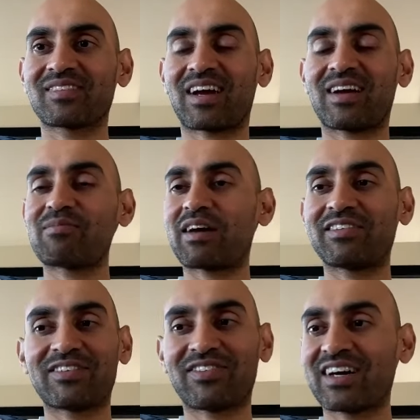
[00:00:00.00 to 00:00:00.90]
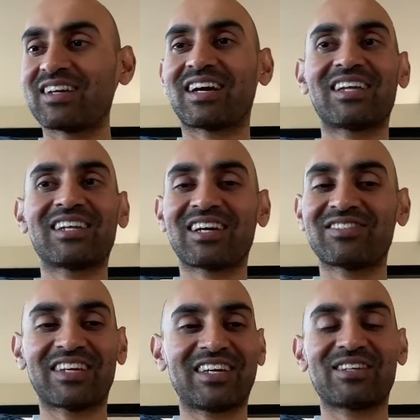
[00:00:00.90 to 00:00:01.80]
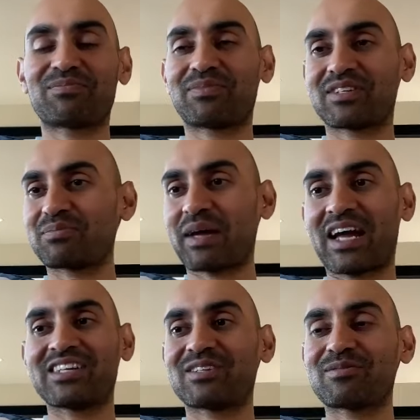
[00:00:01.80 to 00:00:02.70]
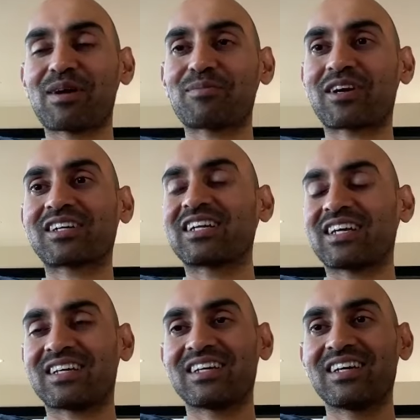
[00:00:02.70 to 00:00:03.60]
Just I'm look- having fun. I love it. It's just passionate about marketing.